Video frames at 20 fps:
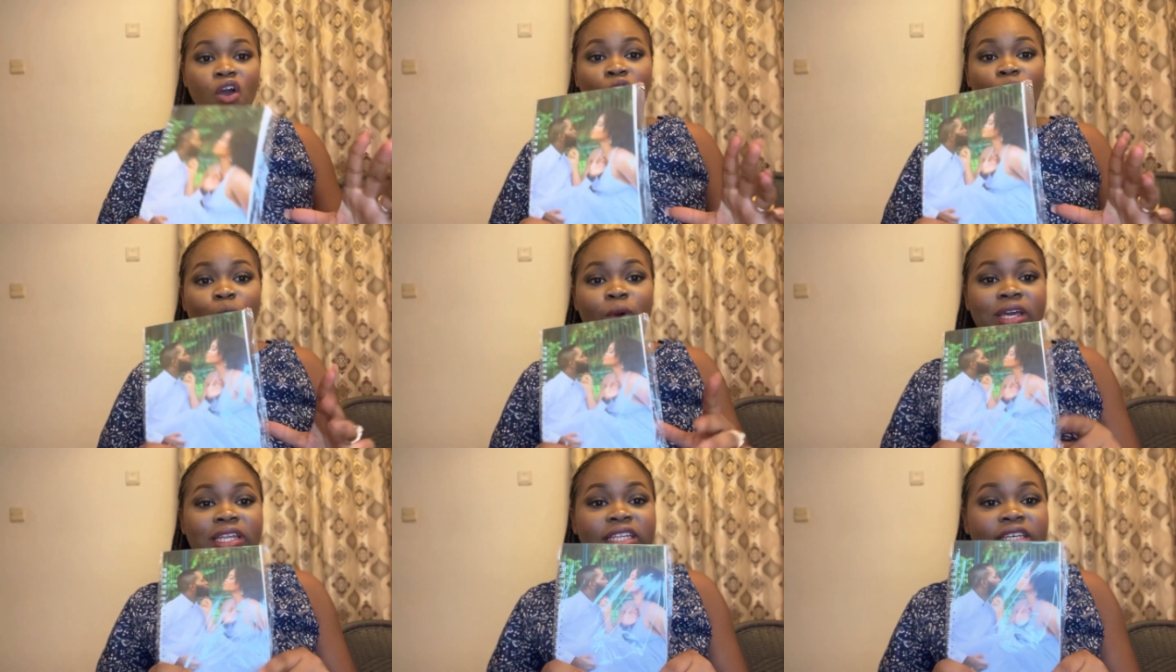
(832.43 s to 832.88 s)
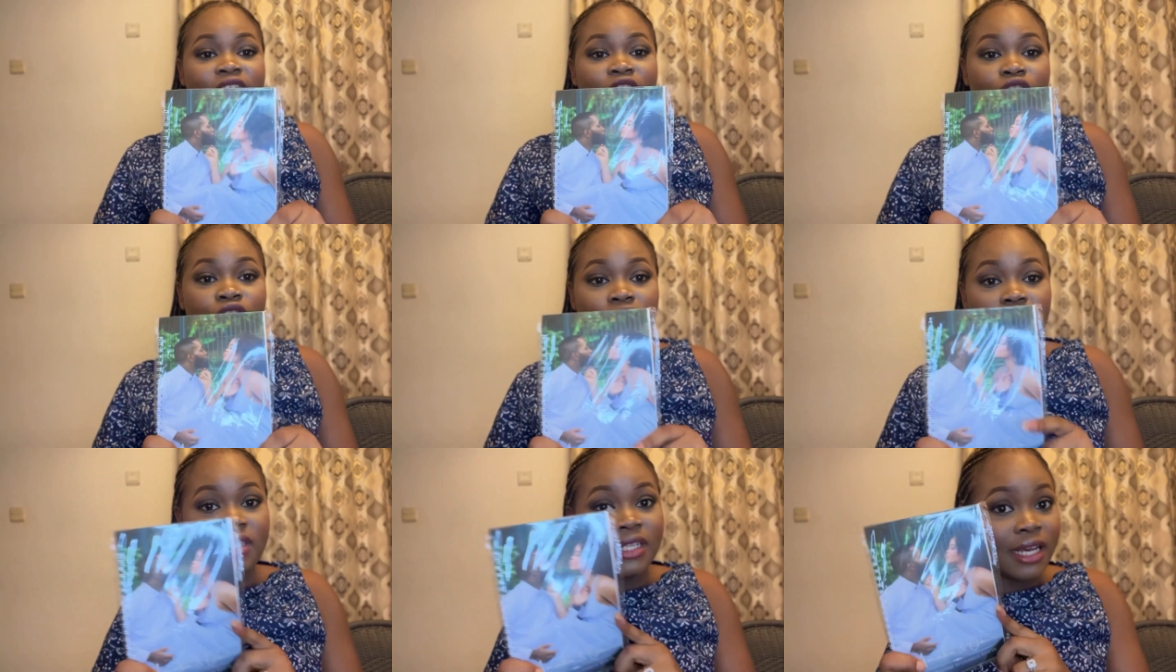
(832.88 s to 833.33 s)
wedding
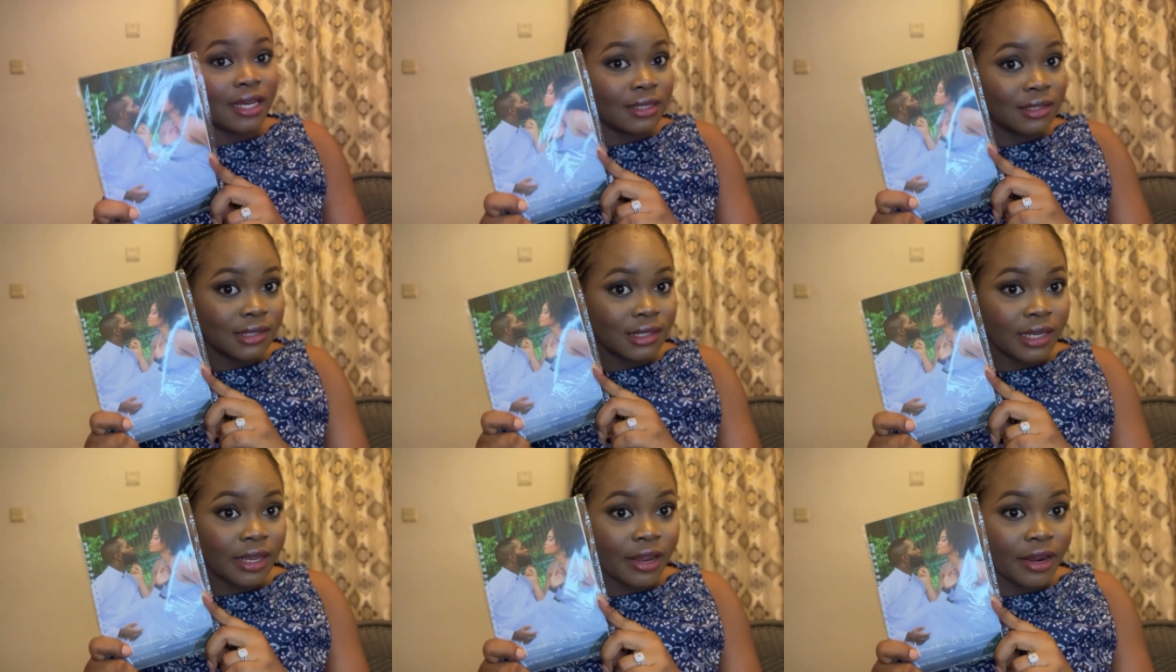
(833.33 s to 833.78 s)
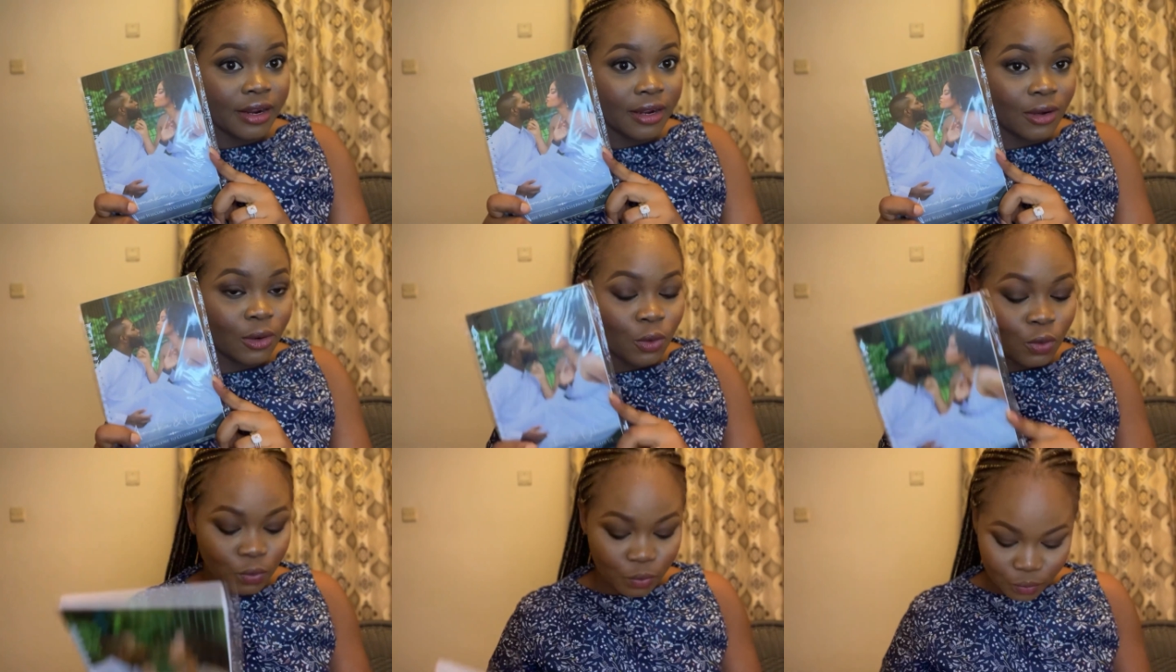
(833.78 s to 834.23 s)
jotters here at
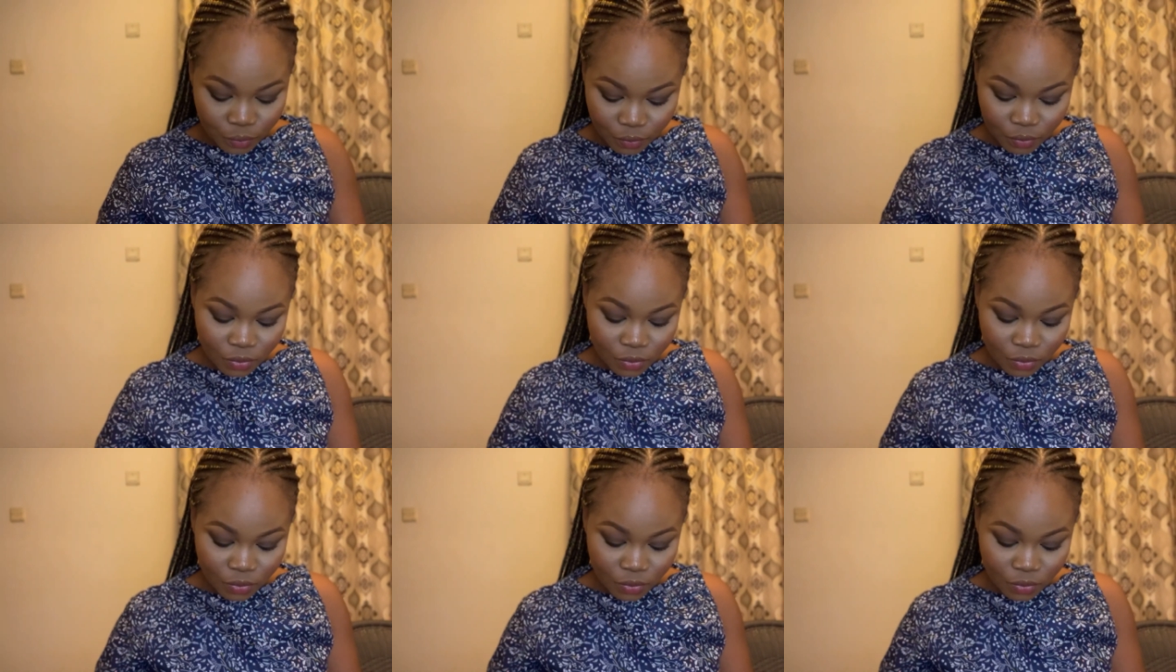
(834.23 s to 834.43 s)
home.